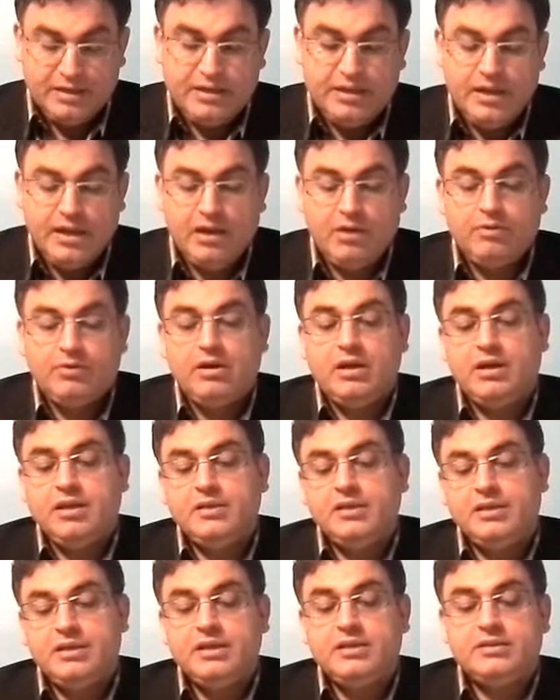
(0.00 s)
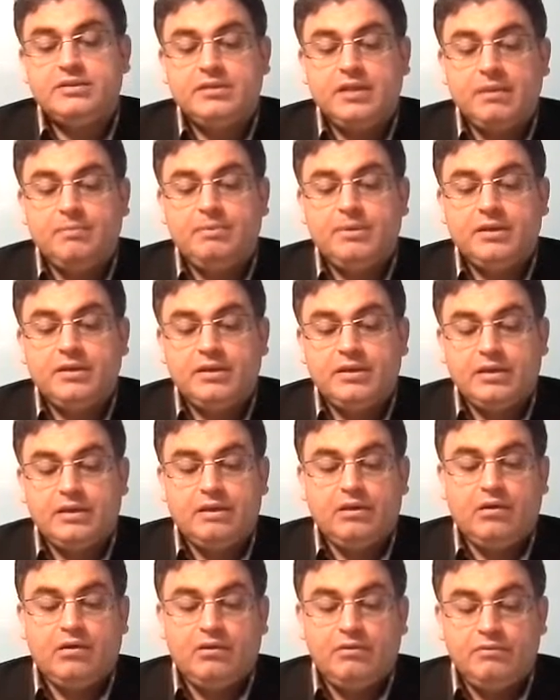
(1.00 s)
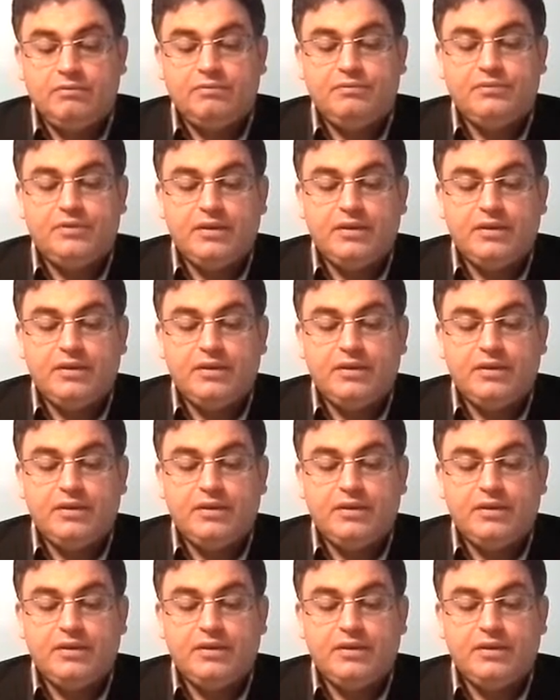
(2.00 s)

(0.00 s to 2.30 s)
Now, the next topic of